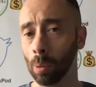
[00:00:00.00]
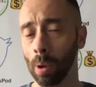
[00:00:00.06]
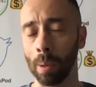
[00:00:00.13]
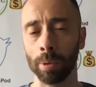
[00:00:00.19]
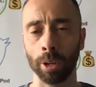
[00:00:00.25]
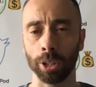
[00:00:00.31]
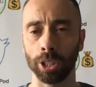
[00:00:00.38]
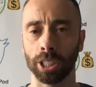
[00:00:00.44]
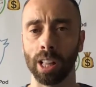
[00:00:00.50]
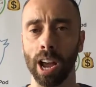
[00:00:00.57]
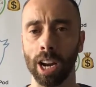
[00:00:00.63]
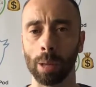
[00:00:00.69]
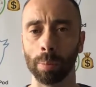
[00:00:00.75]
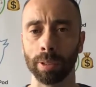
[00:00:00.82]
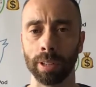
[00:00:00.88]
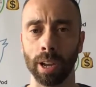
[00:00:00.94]
Maybe you
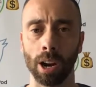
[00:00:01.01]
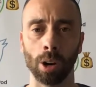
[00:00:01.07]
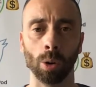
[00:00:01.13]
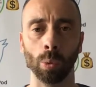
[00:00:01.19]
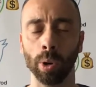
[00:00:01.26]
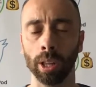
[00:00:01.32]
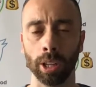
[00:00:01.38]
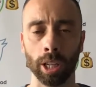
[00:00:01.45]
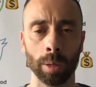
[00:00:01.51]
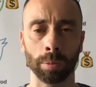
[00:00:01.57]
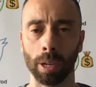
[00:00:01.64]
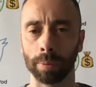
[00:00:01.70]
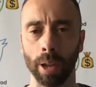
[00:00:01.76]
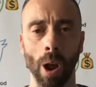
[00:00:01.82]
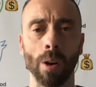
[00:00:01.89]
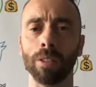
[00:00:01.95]
slide up a Darrell Williams
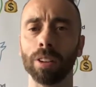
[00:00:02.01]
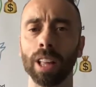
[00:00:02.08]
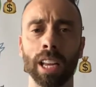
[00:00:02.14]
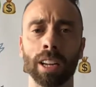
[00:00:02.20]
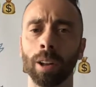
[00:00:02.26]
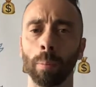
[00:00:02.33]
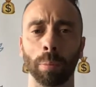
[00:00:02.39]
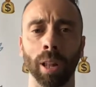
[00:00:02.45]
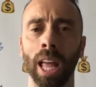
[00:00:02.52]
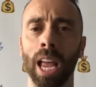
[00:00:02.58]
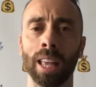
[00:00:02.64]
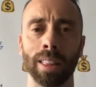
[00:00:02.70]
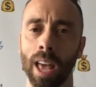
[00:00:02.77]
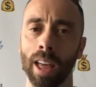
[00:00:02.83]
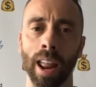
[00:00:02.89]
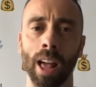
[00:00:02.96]
up there. However they end up
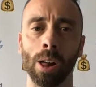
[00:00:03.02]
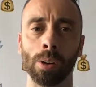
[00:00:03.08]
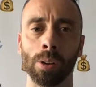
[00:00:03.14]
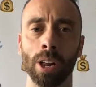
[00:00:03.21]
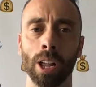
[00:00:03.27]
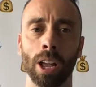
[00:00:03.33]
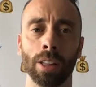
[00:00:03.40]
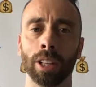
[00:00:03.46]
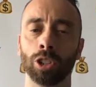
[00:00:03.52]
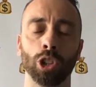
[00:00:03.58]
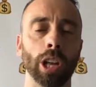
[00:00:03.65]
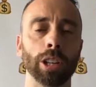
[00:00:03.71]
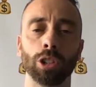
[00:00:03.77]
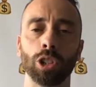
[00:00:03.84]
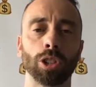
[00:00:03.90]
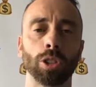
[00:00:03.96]
playing that out, the
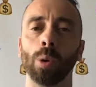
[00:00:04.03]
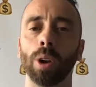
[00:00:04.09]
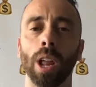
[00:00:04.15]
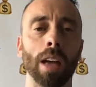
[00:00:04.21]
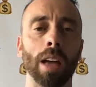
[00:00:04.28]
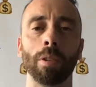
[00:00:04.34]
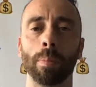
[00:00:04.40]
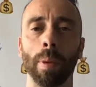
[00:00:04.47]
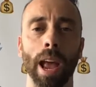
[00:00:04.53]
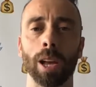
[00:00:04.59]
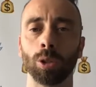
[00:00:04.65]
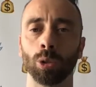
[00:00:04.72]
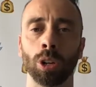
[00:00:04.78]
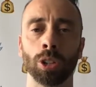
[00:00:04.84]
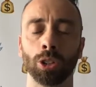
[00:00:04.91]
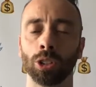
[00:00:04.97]
Jets just don't have a
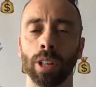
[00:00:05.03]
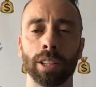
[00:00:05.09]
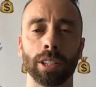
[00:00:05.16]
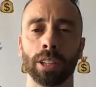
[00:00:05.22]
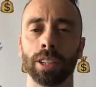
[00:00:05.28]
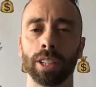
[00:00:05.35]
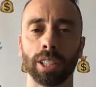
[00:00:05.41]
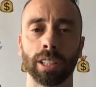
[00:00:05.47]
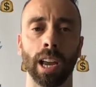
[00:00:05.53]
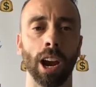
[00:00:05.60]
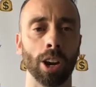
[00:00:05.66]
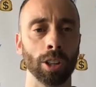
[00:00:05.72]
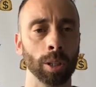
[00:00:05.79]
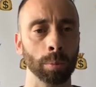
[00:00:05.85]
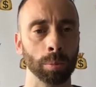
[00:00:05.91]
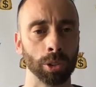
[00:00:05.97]
pass rusher that's going to scare them.